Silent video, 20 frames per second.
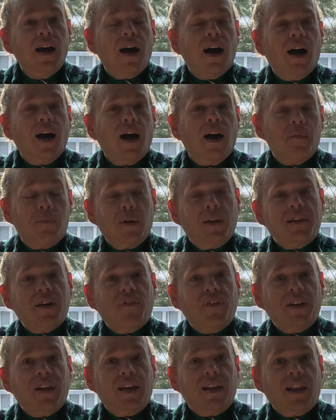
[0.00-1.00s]
Uh, but
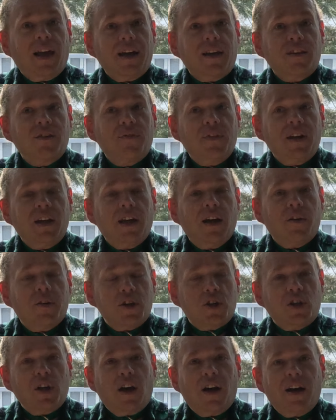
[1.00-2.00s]
definitely like the video
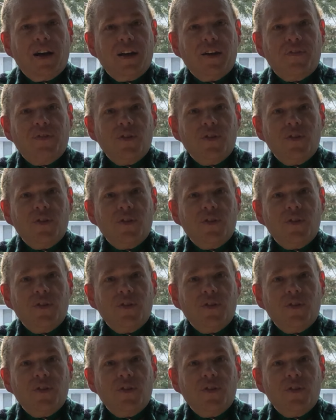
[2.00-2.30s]
and share it